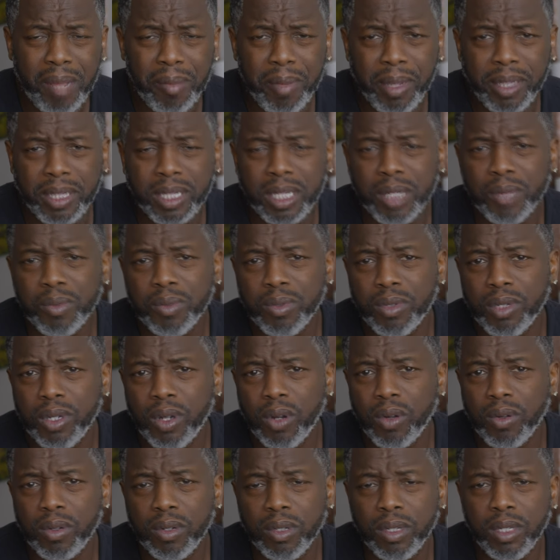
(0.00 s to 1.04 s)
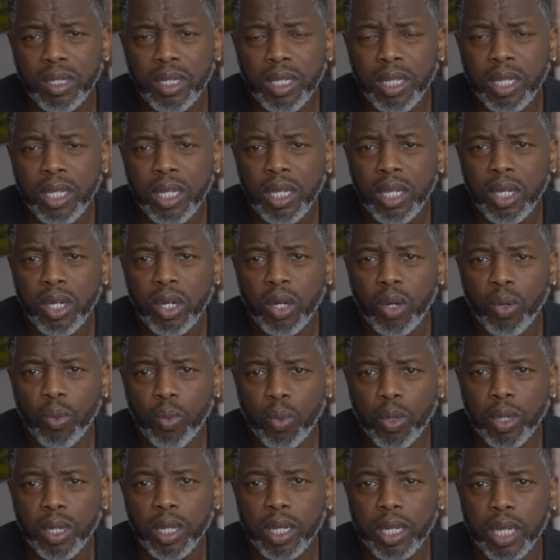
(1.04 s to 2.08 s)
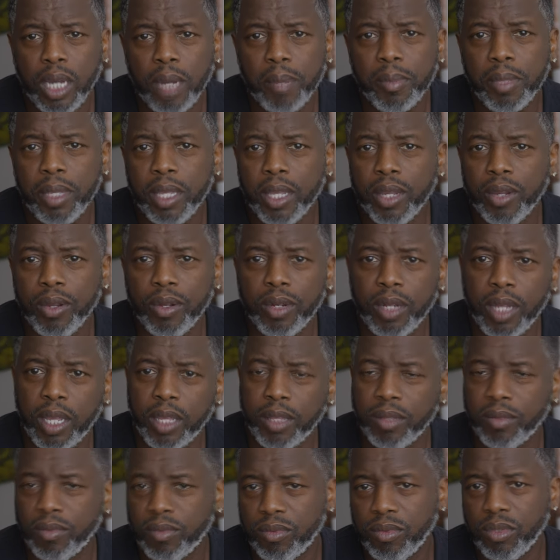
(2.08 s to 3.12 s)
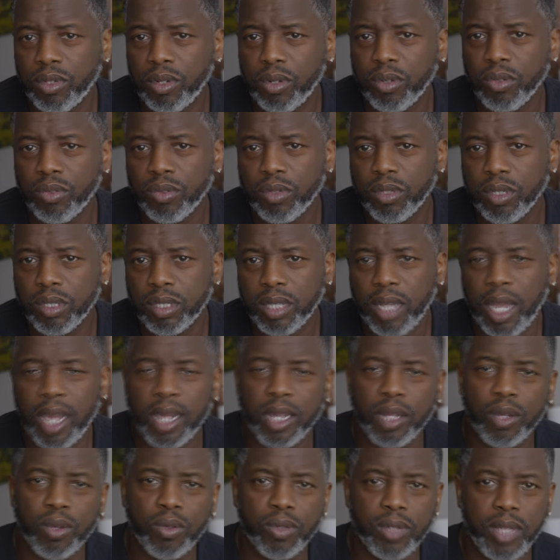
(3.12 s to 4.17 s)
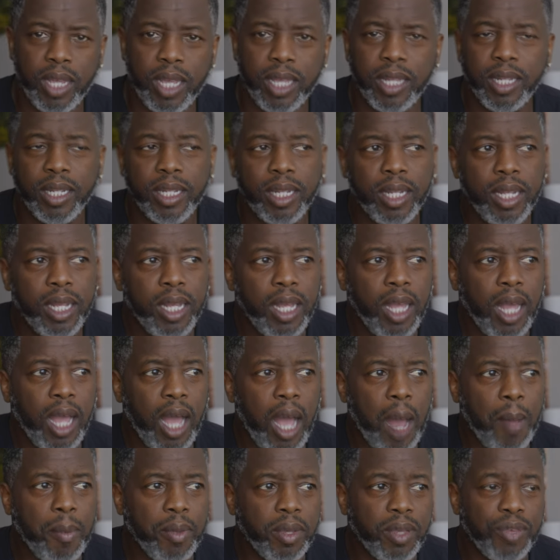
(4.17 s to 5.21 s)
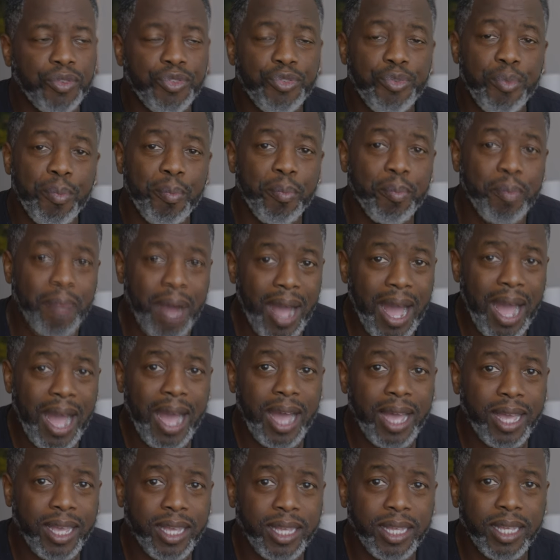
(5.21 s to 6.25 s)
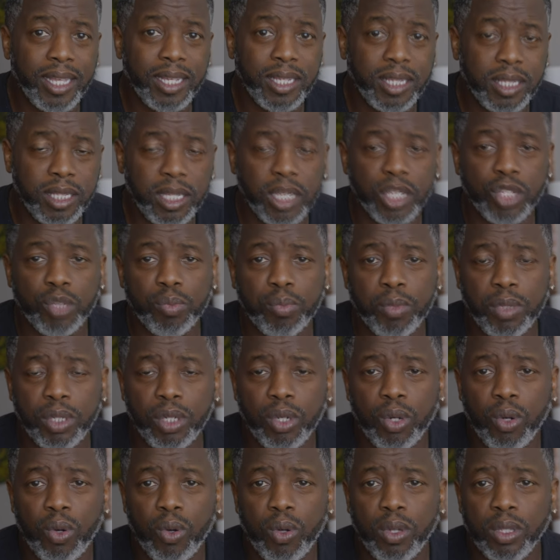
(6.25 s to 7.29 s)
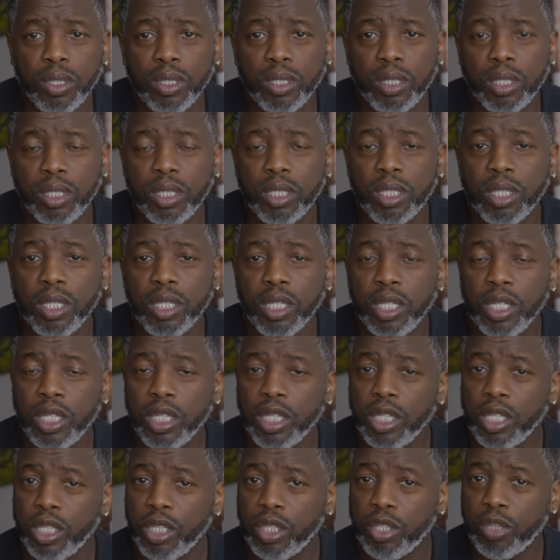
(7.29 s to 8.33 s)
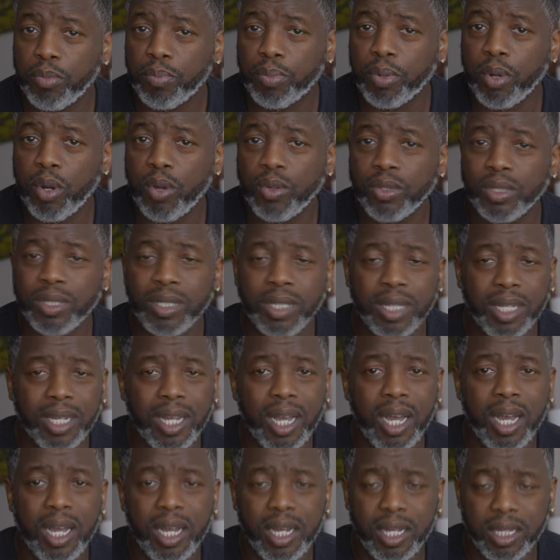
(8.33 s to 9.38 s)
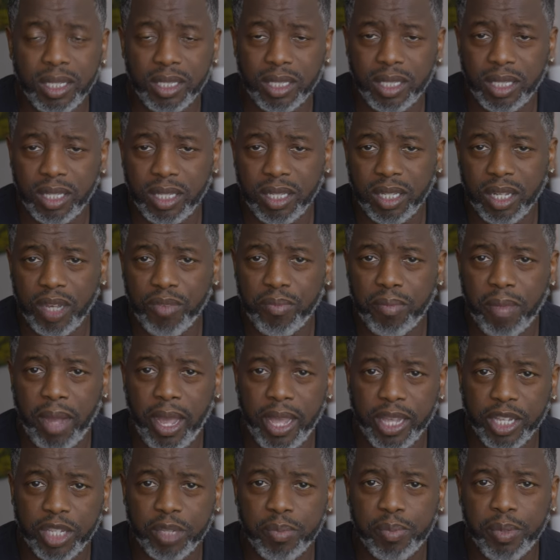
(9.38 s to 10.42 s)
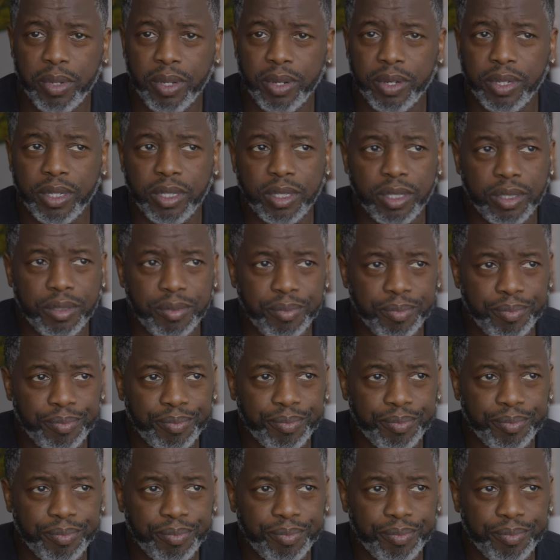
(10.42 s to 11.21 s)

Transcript: basically, you know, want to come here and they, you know, decide to go date. I'm going to give you my assessment on the pros and the cons of my experience.